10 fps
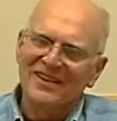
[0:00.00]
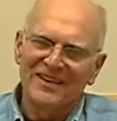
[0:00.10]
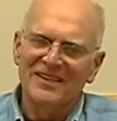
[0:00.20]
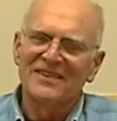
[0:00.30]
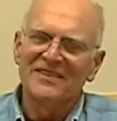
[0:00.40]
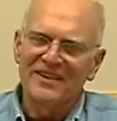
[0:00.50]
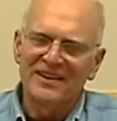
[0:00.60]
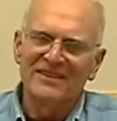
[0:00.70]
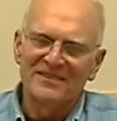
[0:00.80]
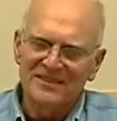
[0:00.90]
And,
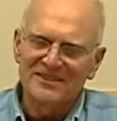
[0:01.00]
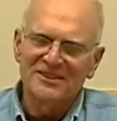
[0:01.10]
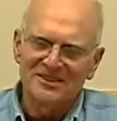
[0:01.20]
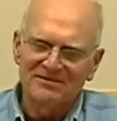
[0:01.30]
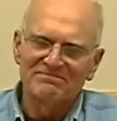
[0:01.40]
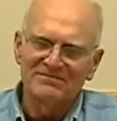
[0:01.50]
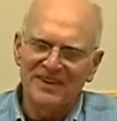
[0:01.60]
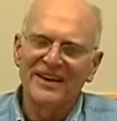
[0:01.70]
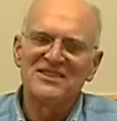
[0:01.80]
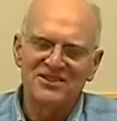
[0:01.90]
and
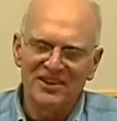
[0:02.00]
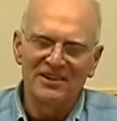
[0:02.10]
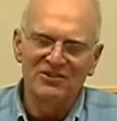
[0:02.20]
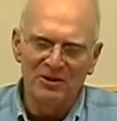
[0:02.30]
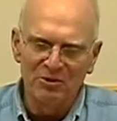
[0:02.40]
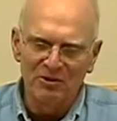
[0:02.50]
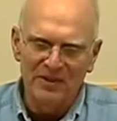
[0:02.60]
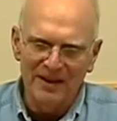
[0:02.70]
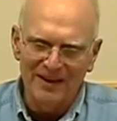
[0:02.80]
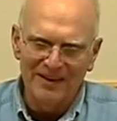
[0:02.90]
I still have trouble with
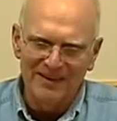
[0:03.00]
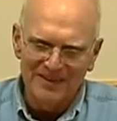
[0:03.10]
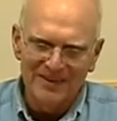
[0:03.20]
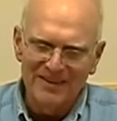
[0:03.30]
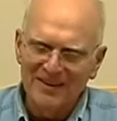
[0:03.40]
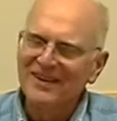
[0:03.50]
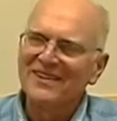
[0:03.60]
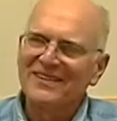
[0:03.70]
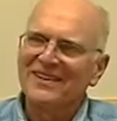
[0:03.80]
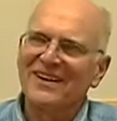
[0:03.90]
that.
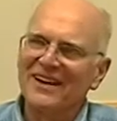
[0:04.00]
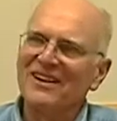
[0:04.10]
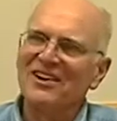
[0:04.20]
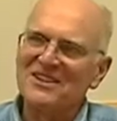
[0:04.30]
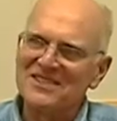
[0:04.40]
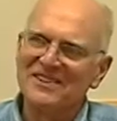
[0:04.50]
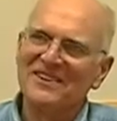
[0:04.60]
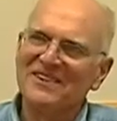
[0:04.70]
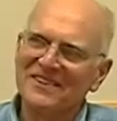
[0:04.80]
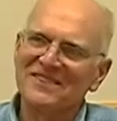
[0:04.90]
I lost it.
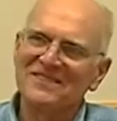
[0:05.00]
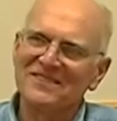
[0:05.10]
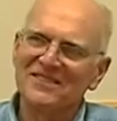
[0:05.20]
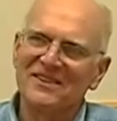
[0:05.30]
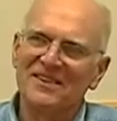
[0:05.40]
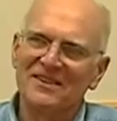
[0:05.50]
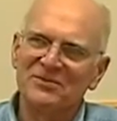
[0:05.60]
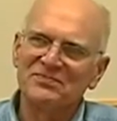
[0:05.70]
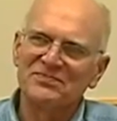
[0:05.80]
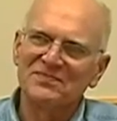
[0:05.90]

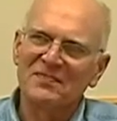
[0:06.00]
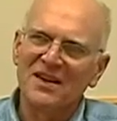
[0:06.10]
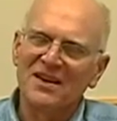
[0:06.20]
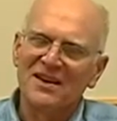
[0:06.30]
Yeah.